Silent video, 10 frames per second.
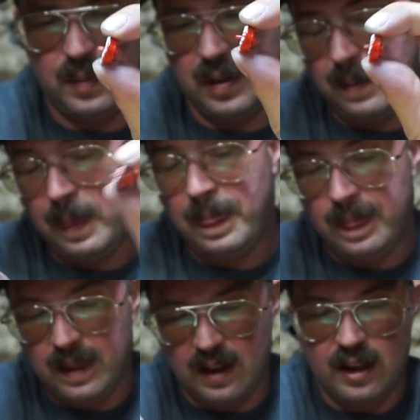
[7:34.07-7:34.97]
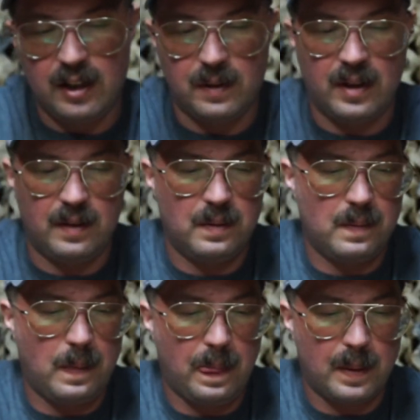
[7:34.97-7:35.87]
But at any rate,
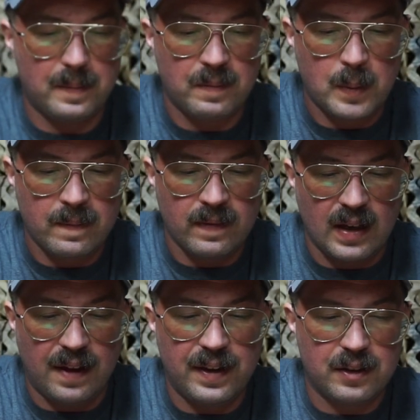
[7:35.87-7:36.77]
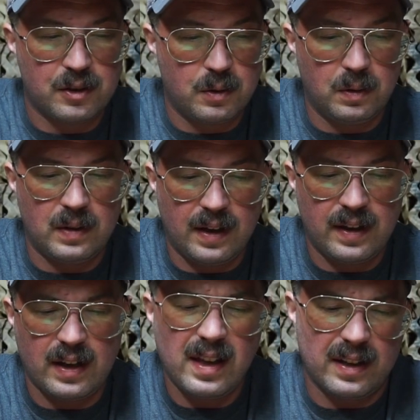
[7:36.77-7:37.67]
I think this is cool. I
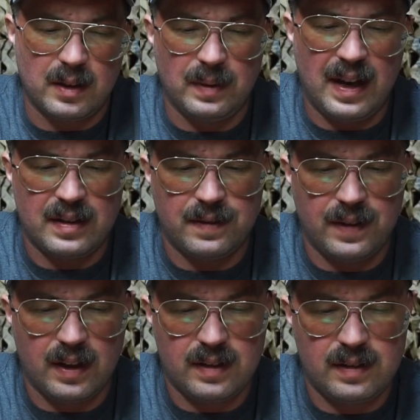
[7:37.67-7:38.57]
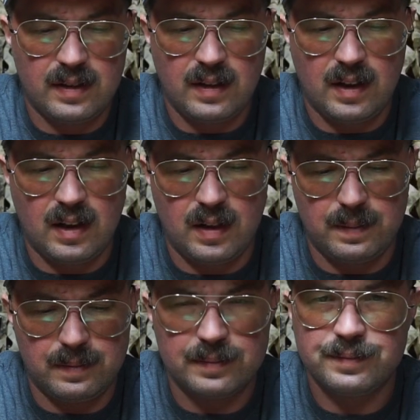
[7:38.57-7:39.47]
like the blast effects.
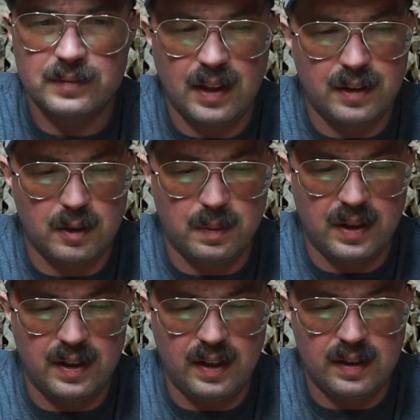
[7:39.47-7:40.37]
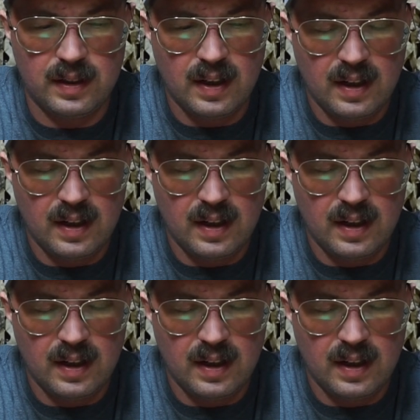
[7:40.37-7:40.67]
I think they're pretty neat.